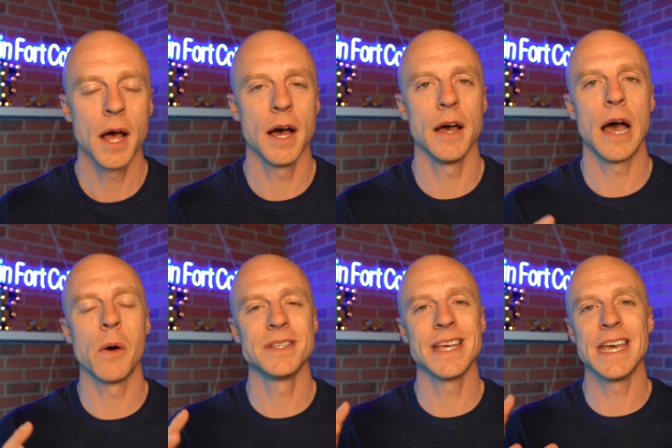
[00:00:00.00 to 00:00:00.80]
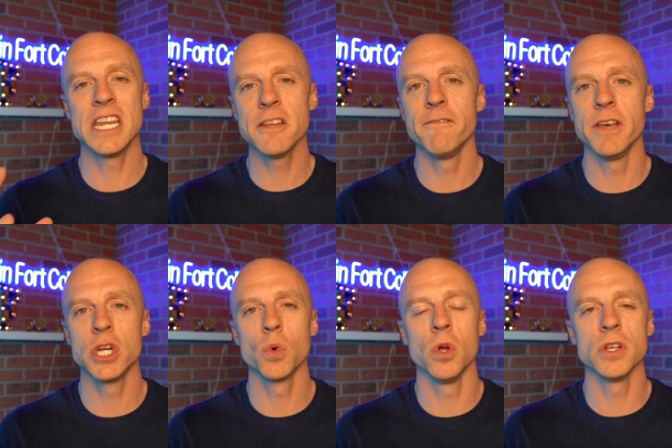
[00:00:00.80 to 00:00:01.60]
Uh, I would say
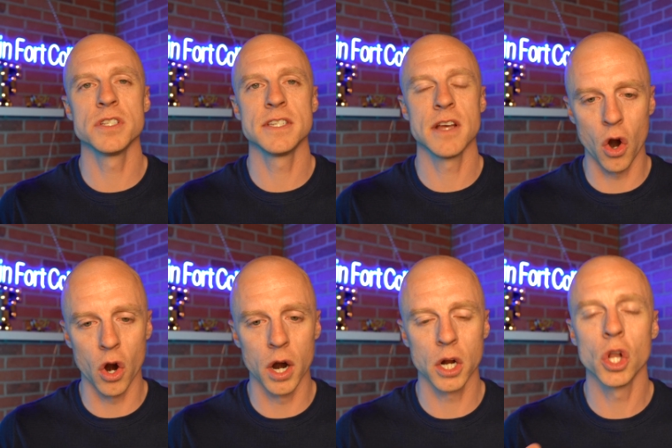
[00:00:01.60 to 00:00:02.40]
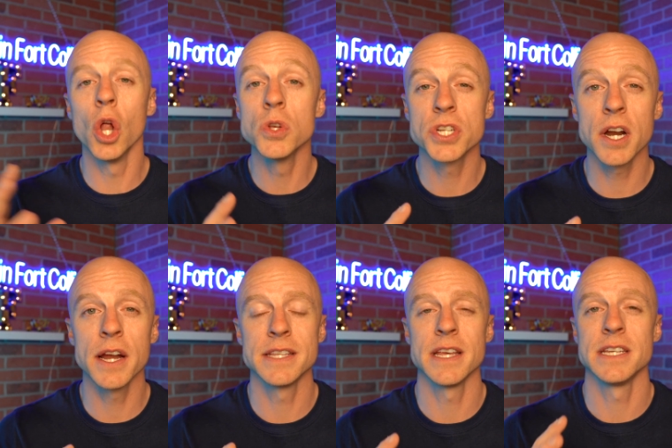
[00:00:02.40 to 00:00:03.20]
individuals are closer.
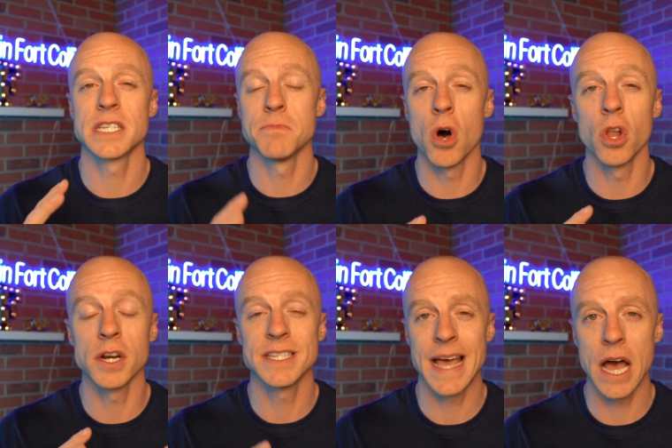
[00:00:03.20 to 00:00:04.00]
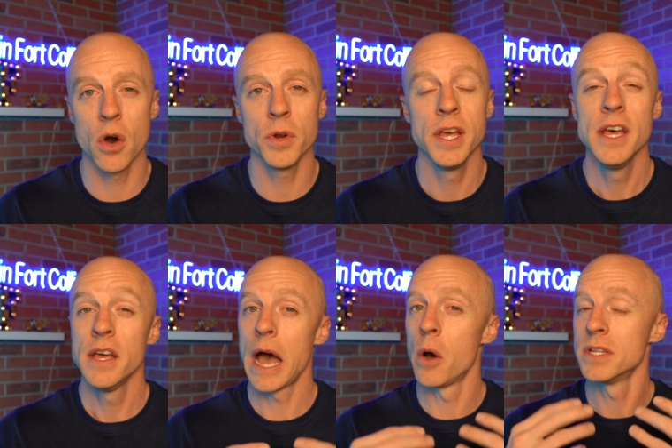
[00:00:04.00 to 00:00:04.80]
It's a smaller town.
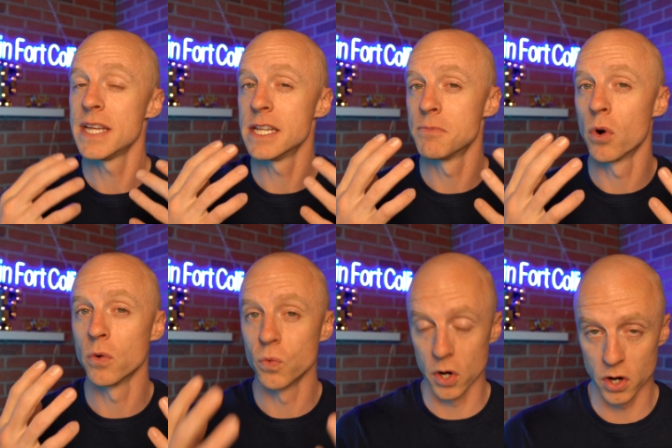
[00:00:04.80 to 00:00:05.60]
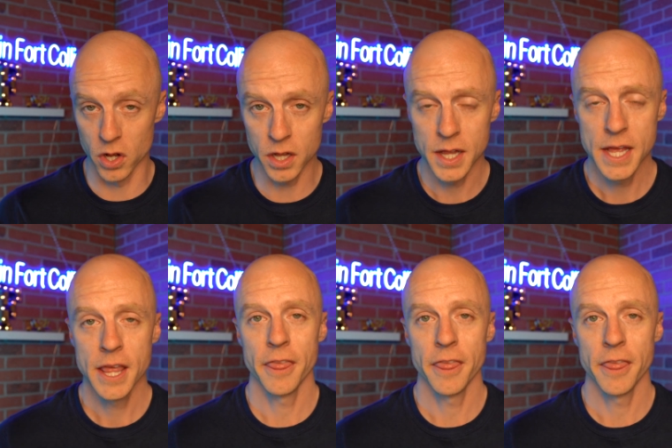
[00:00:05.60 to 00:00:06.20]
I would say it's more rural.